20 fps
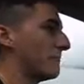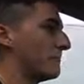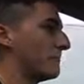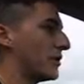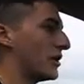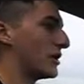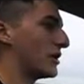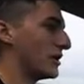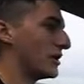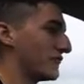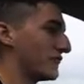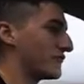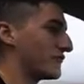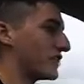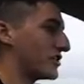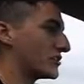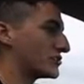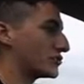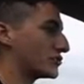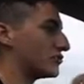But if
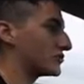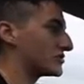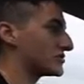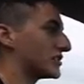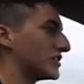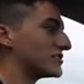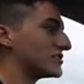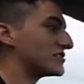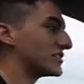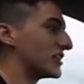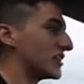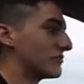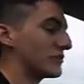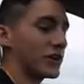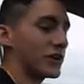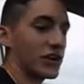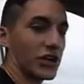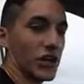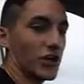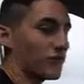there's a cool sunset,
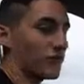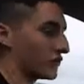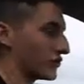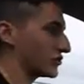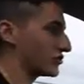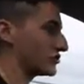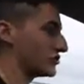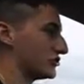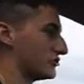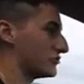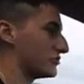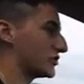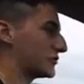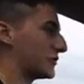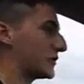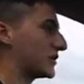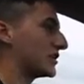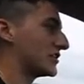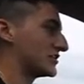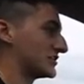I'm gonna go for a shoot just
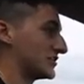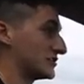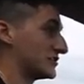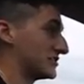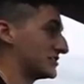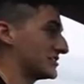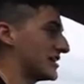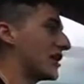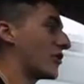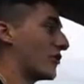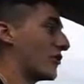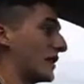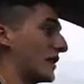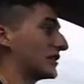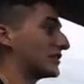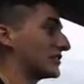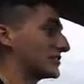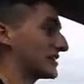because this entire week